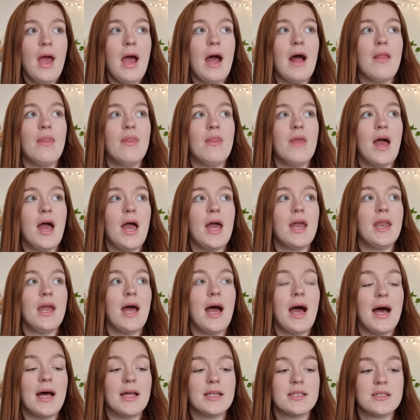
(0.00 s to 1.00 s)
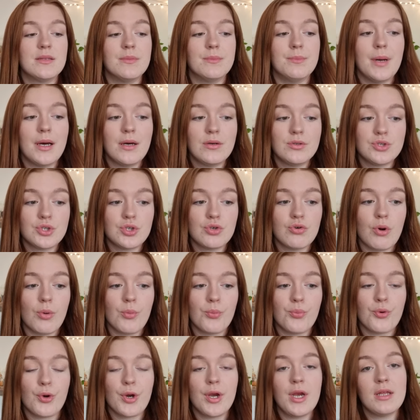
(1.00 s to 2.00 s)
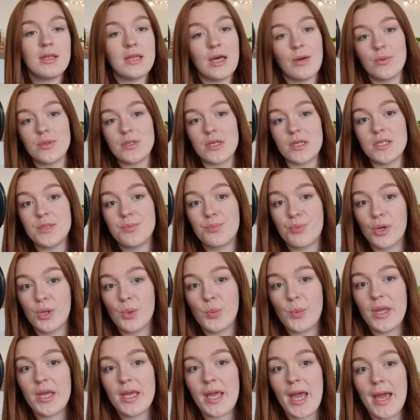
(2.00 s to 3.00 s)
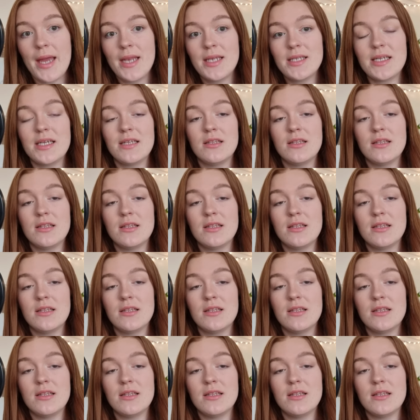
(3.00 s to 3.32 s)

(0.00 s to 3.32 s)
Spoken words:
And then at the Belgian Grand Prix, that was a sprint weekend.